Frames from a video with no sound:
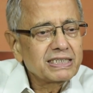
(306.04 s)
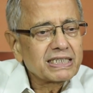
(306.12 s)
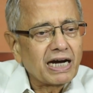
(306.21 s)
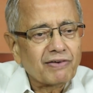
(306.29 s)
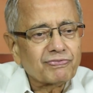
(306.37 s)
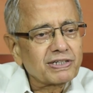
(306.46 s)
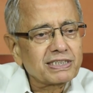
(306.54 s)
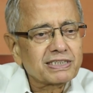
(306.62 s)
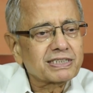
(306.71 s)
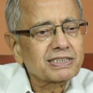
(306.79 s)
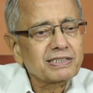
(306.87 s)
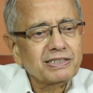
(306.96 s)
See, after
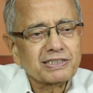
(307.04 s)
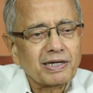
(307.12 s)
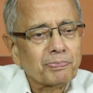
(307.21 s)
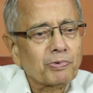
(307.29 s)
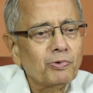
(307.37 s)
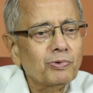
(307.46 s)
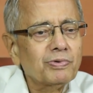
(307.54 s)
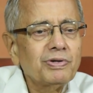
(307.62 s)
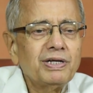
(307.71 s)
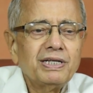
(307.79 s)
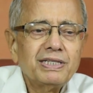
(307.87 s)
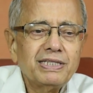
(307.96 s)
this it's approved,
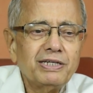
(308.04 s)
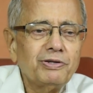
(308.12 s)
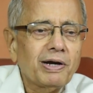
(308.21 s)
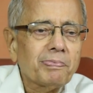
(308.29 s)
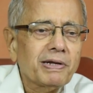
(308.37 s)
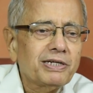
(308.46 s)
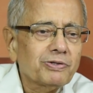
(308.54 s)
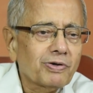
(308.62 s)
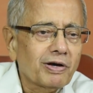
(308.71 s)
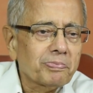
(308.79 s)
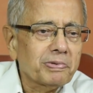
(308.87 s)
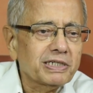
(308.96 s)
then you apply to
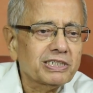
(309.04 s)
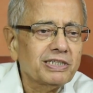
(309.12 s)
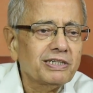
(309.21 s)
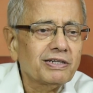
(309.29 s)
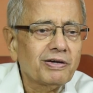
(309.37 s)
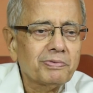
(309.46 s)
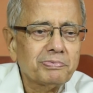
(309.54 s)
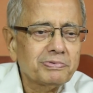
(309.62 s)
corporation or